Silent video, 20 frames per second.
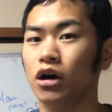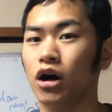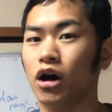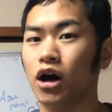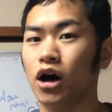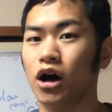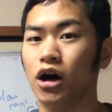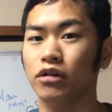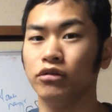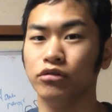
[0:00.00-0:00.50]

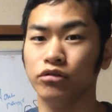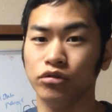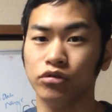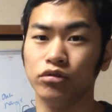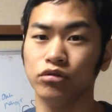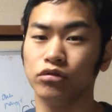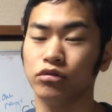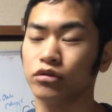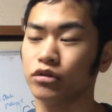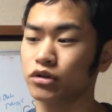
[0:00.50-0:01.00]
how do
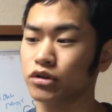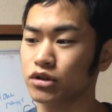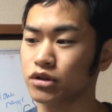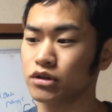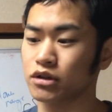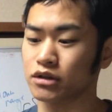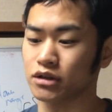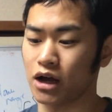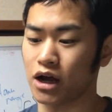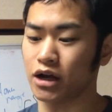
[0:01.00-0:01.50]
you hit
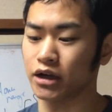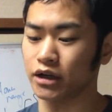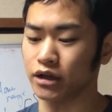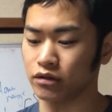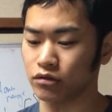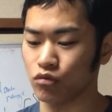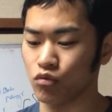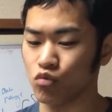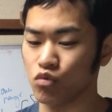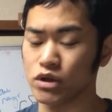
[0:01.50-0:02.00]
a
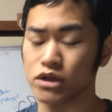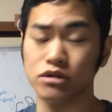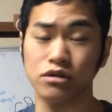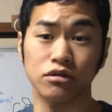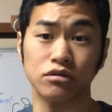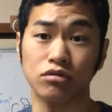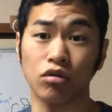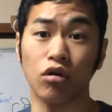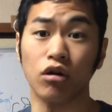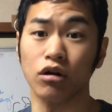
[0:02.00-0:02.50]
target with a
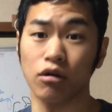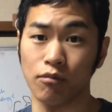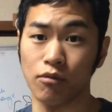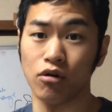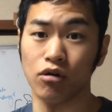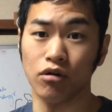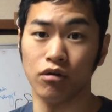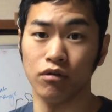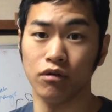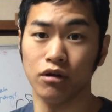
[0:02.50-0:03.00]
stronger
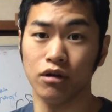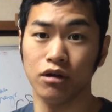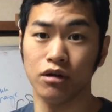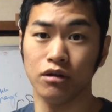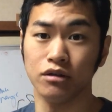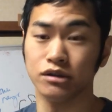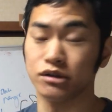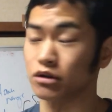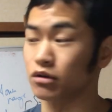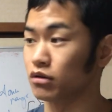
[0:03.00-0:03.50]
ball?
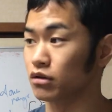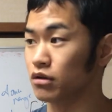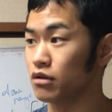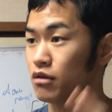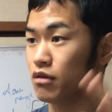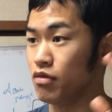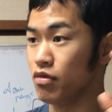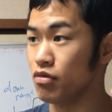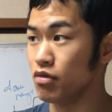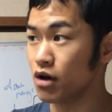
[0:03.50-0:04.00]
So
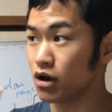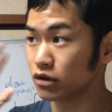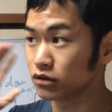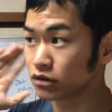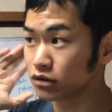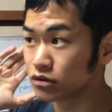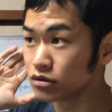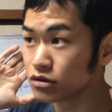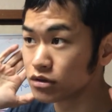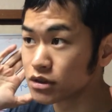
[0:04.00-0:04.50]

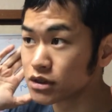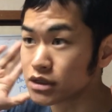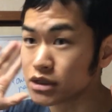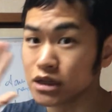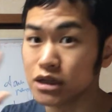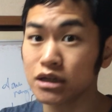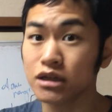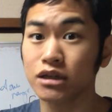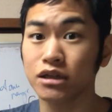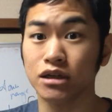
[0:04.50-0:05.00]
not to
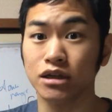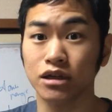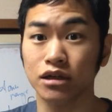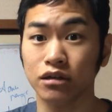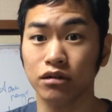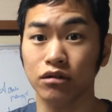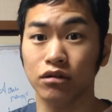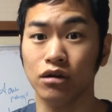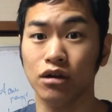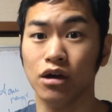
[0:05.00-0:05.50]

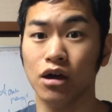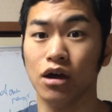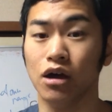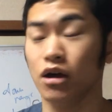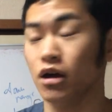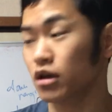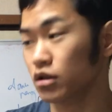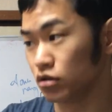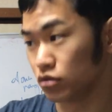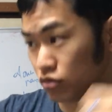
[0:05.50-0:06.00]
thinking
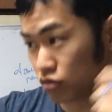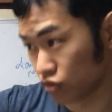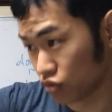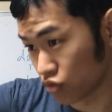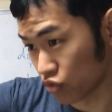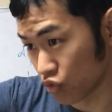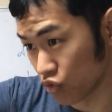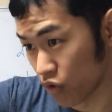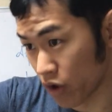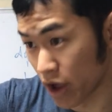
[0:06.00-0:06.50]

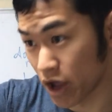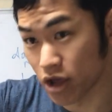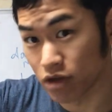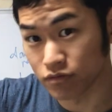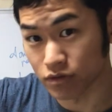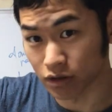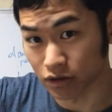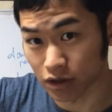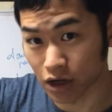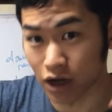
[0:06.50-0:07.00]
to aim
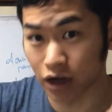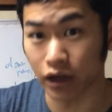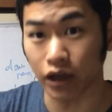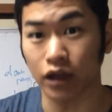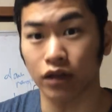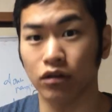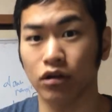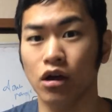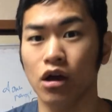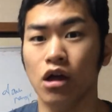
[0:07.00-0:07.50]
the
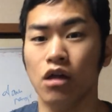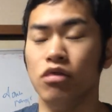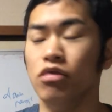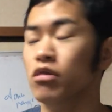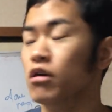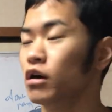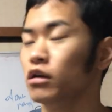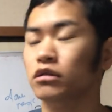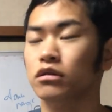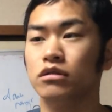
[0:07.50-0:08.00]
target,
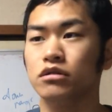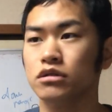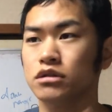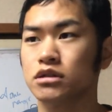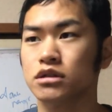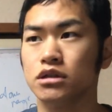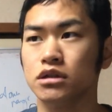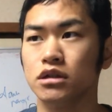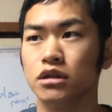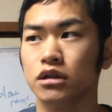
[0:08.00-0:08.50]
not to
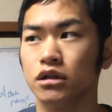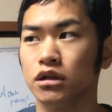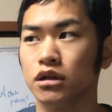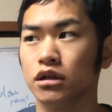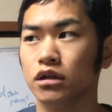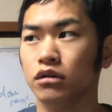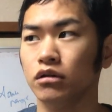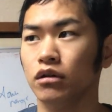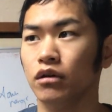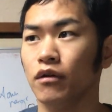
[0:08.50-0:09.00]

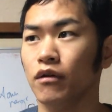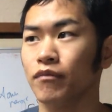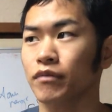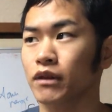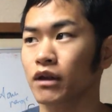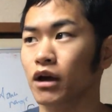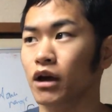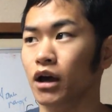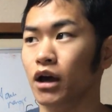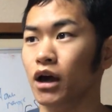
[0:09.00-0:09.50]
thinking.
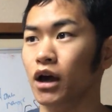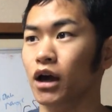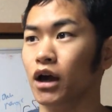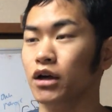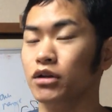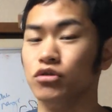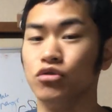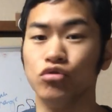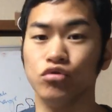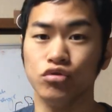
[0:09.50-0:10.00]

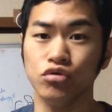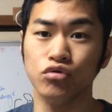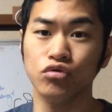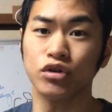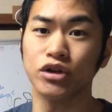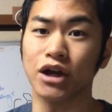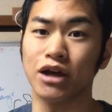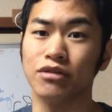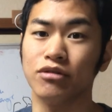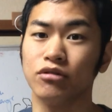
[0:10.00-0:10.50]
You
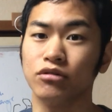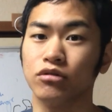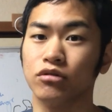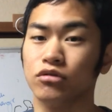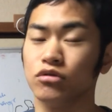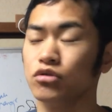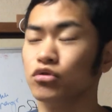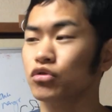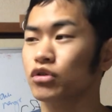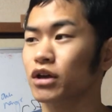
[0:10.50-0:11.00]
cannot
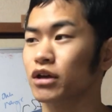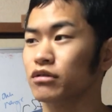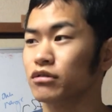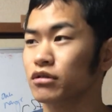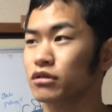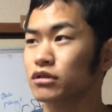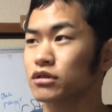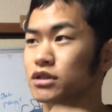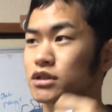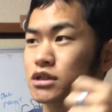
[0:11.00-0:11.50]

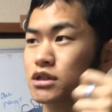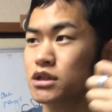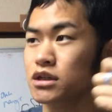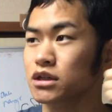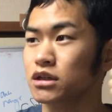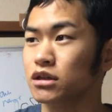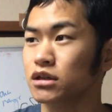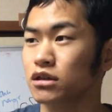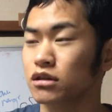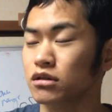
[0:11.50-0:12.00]
think